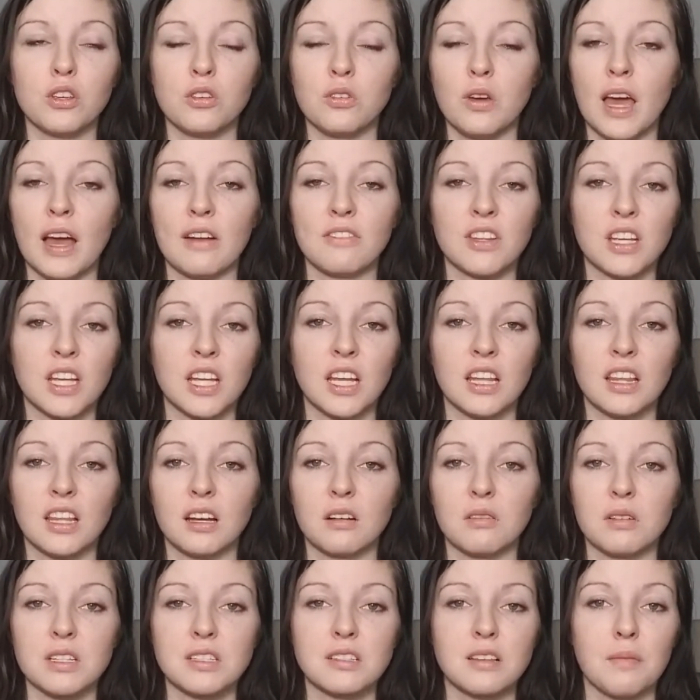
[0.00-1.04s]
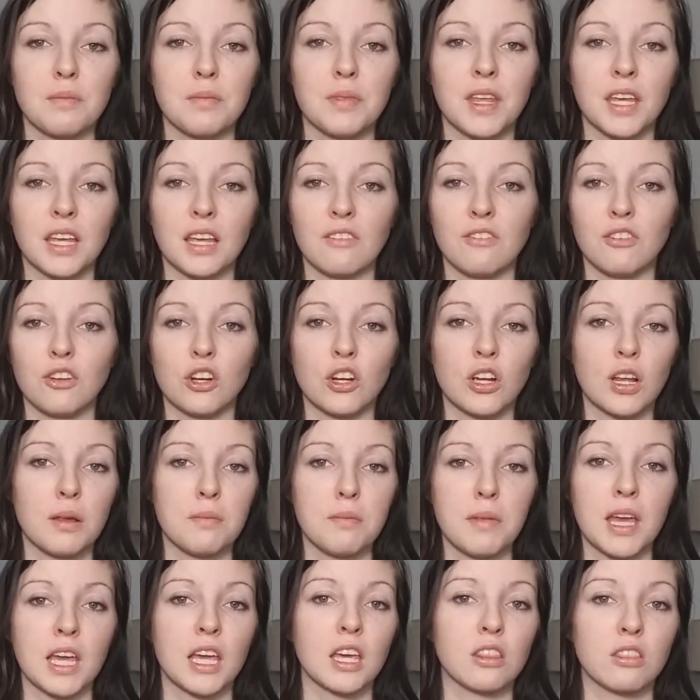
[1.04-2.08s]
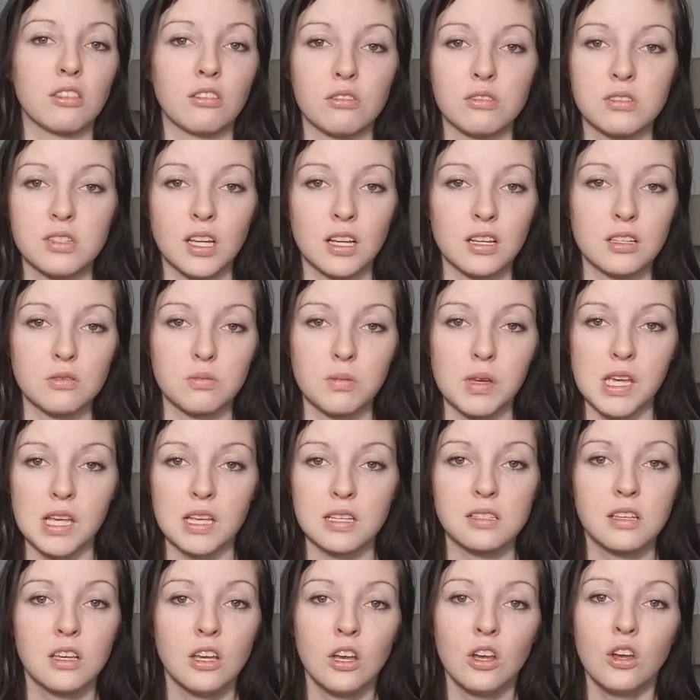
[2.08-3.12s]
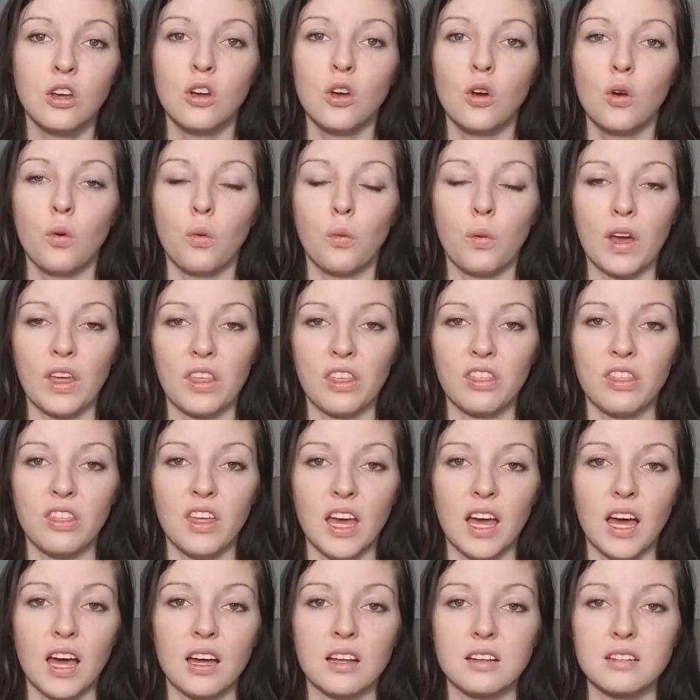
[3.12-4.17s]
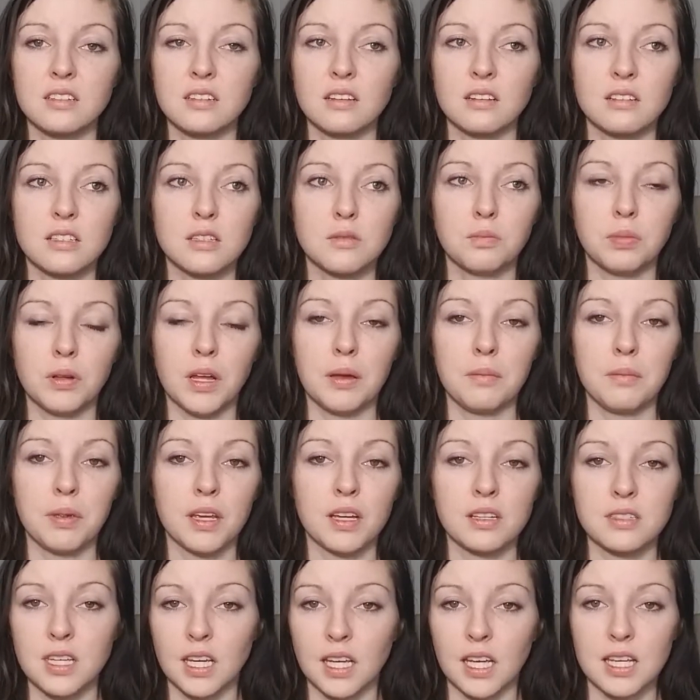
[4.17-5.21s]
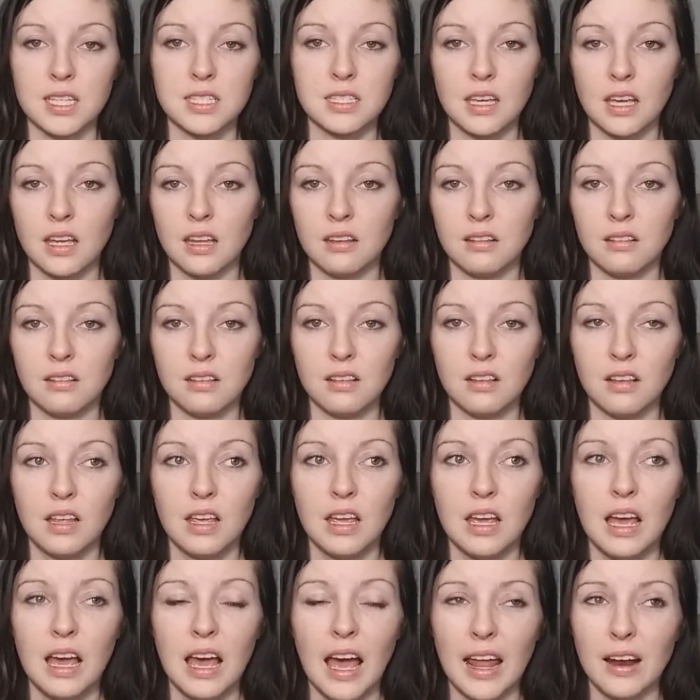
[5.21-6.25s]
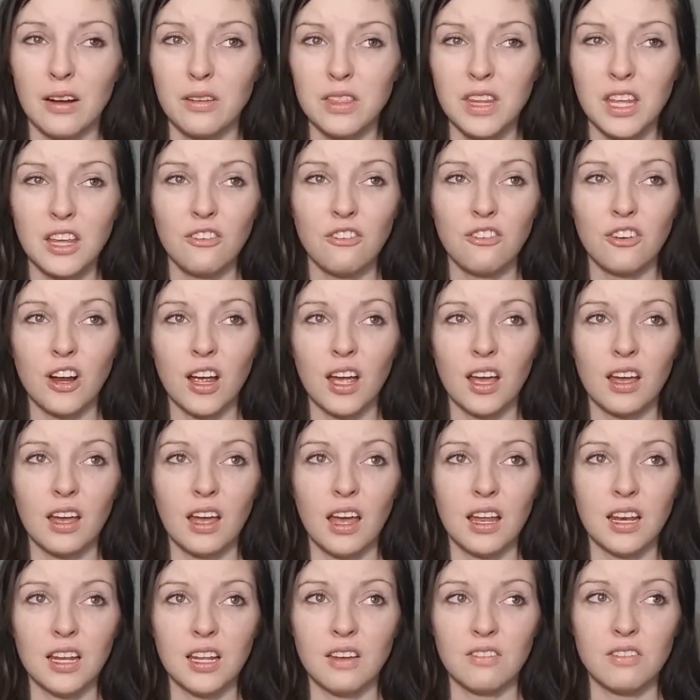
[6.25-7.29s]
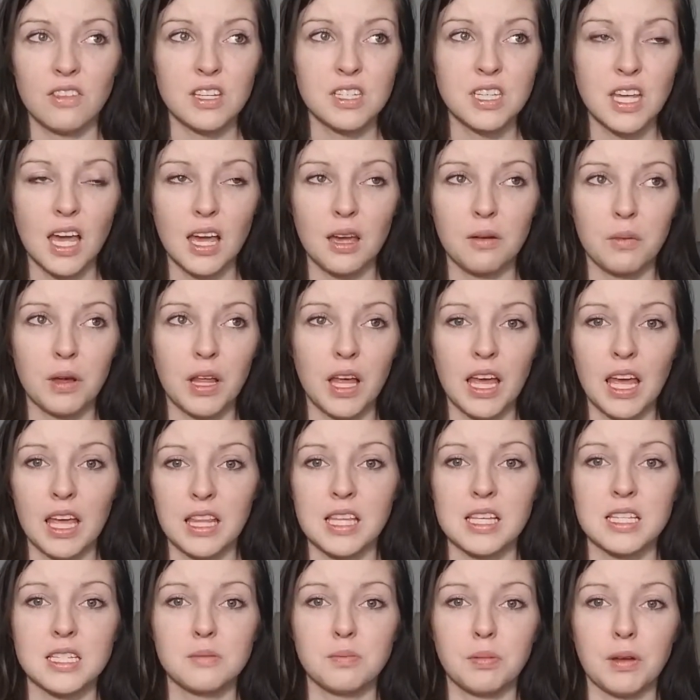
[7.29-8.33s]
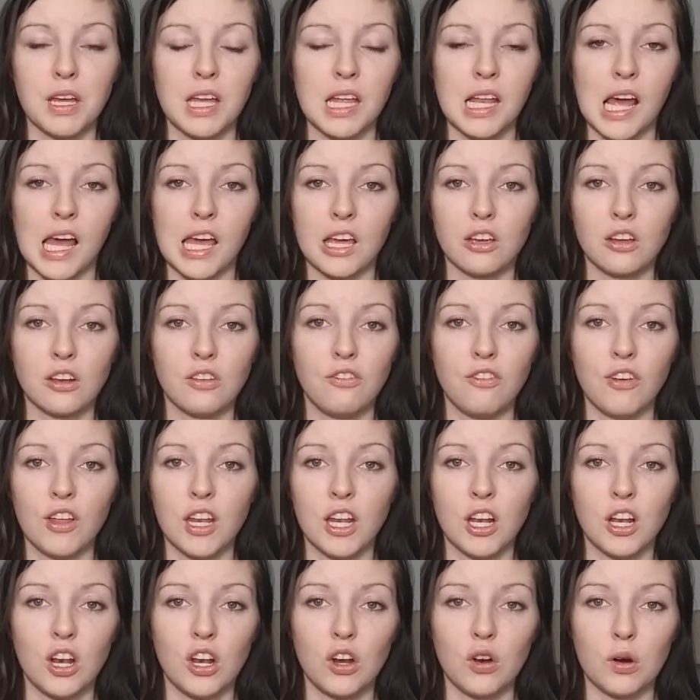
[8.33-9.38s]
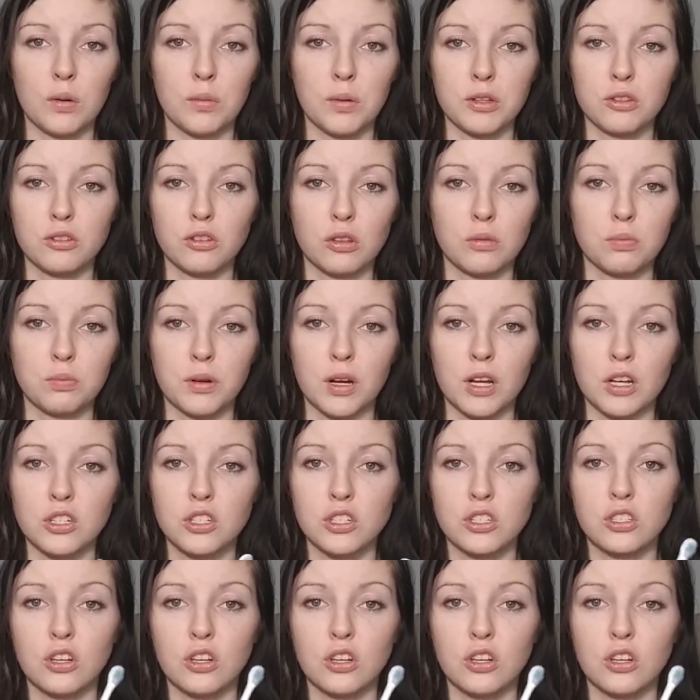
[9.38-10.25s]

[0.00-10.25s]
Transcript: You have to get in there with something if you're going to make it through 6 weeks with that splint, because like I said, I don't think for any of the time while I had that splint in I could fit in a normal toothbrush.